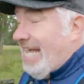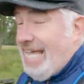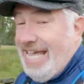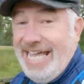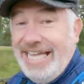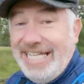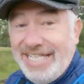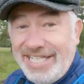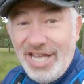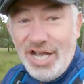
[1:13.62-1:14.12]

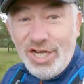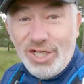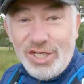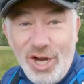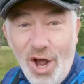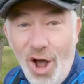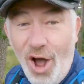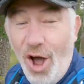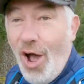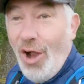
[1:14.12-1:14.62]
He
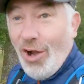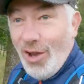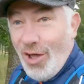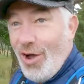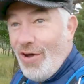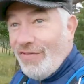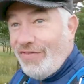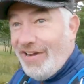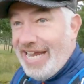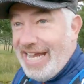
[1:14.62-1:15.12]
searched all
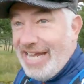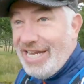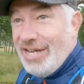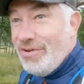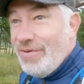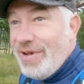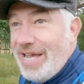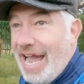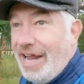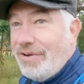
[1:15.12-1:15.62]
over. He
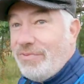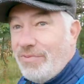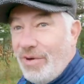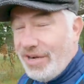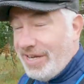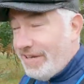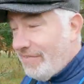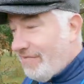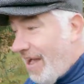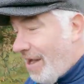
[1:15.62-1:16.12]
knew he had
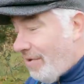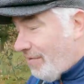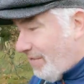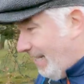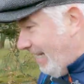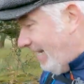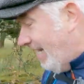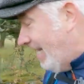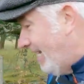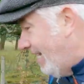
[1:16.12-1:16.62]
one. He found
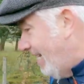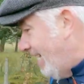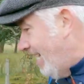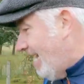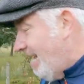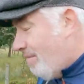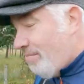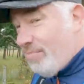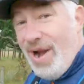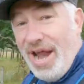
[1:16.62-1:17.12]
it
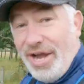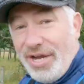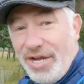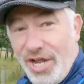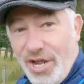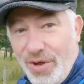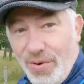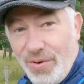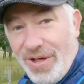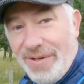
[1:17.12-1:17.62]
brand
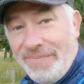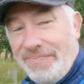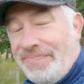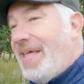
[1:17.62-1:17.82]
new.